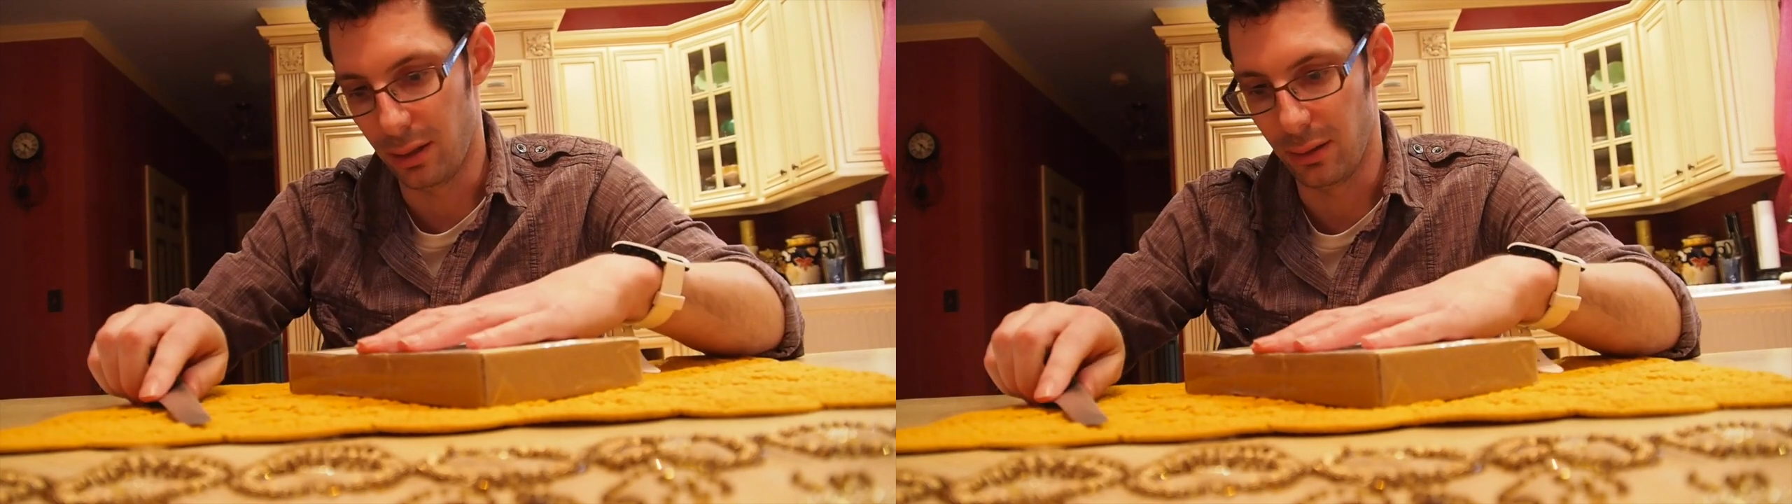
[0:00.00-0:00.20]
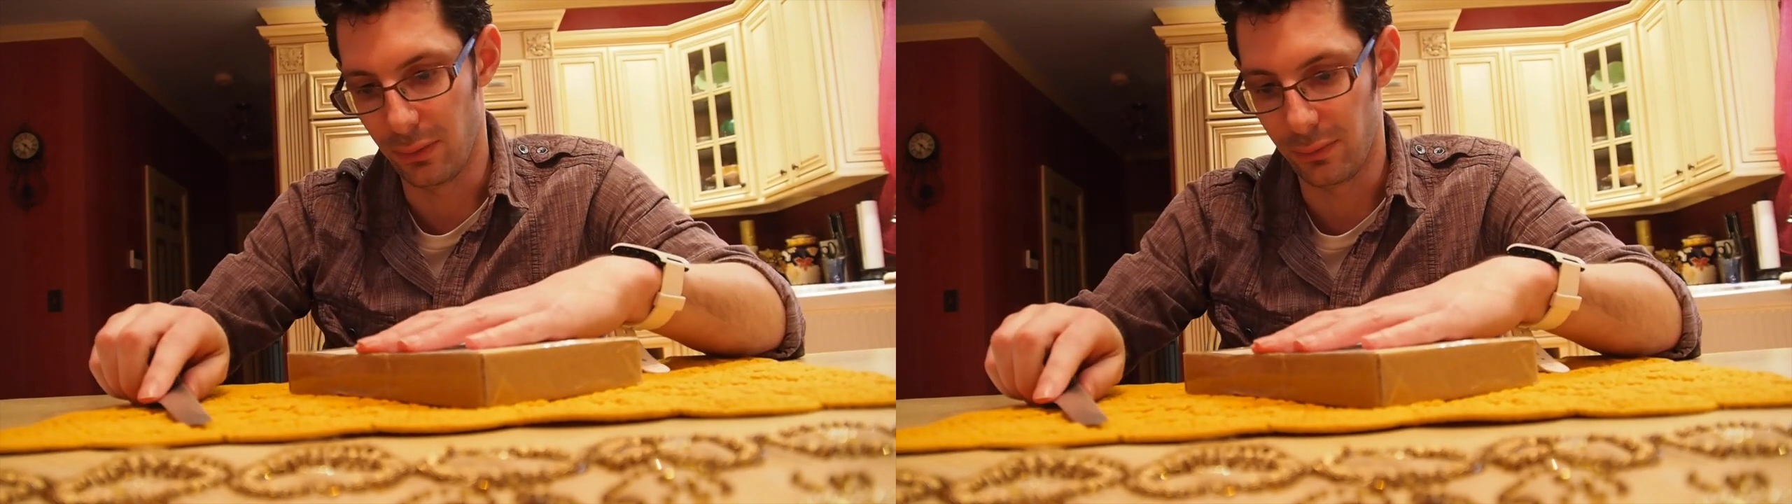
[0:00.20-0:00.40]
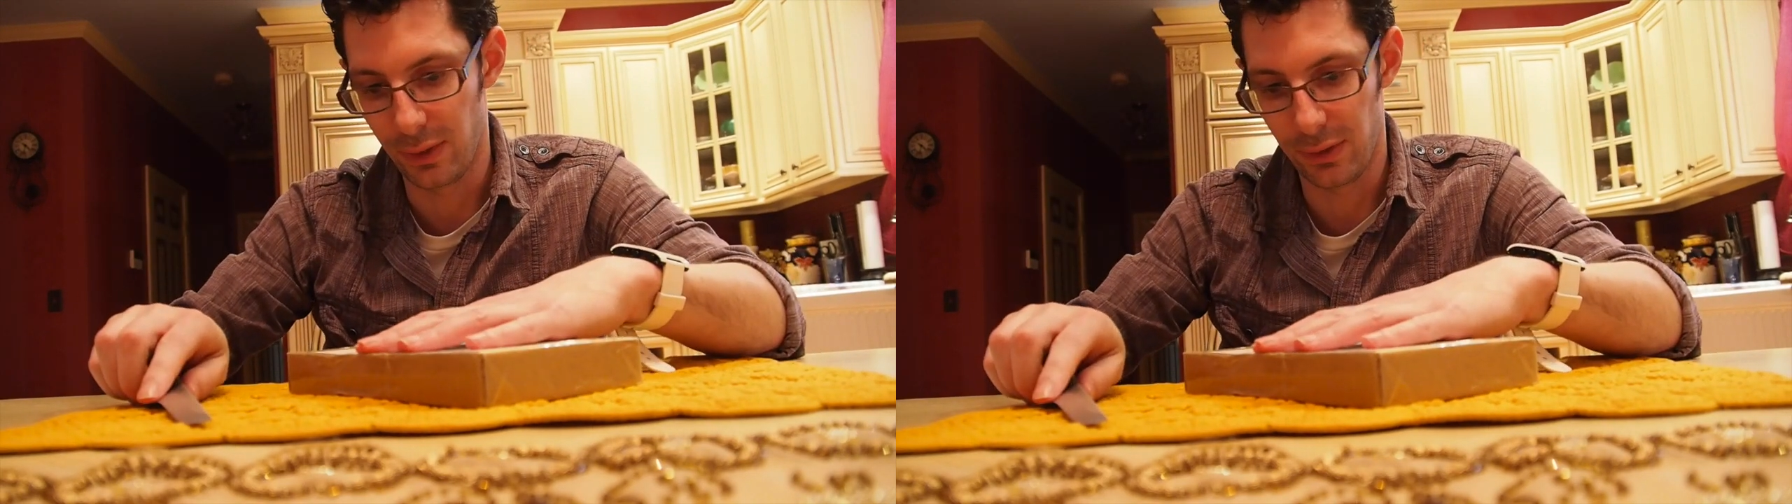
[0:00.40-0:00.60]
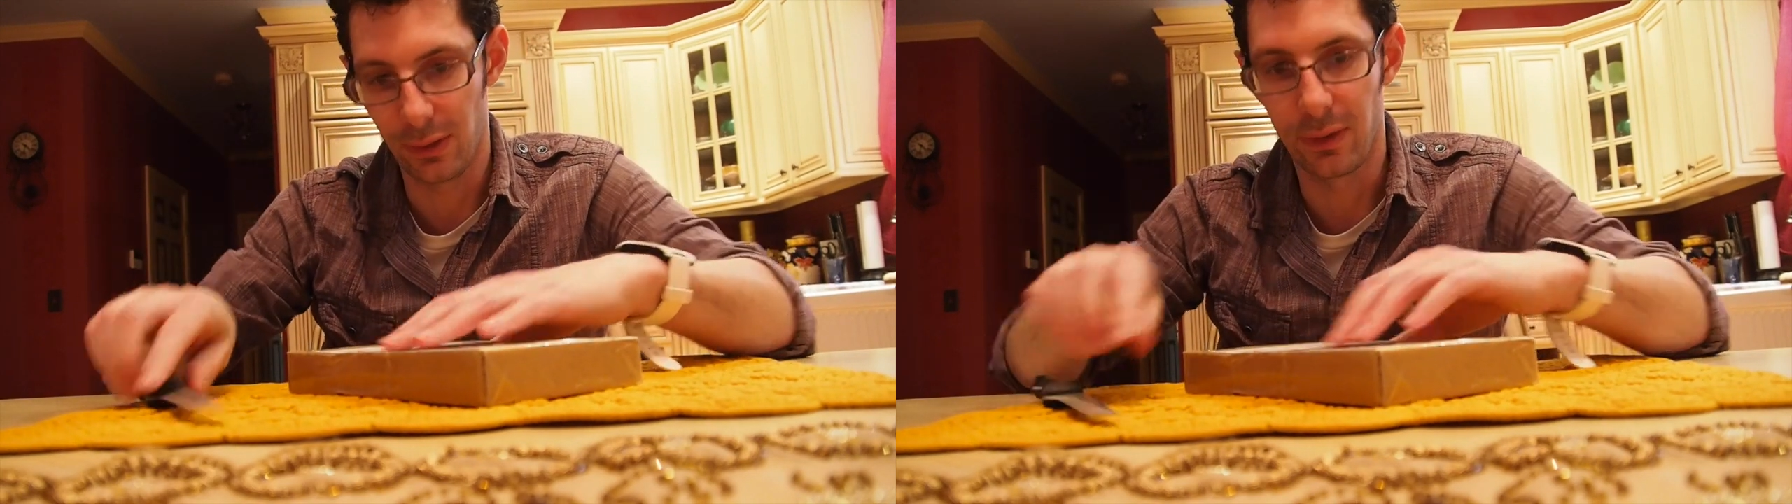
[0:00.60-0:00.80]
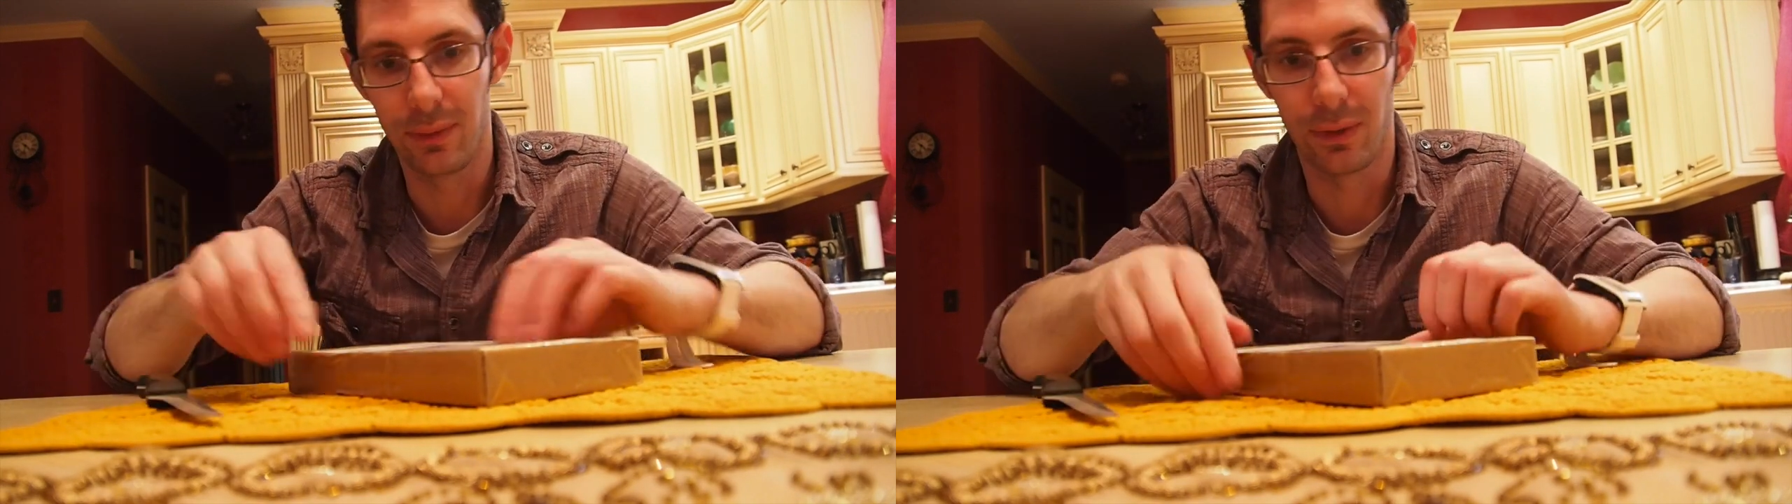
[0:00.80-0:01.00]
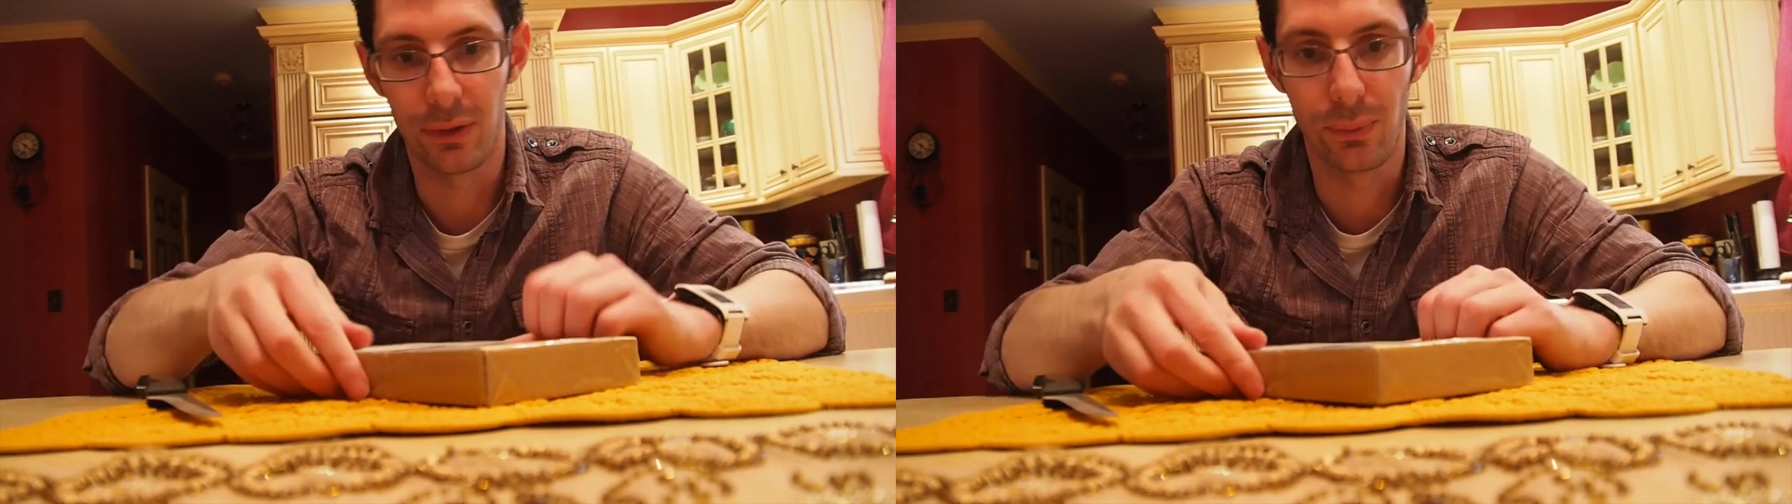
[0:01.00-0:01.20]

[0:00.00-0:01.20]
you know, instead of keeping us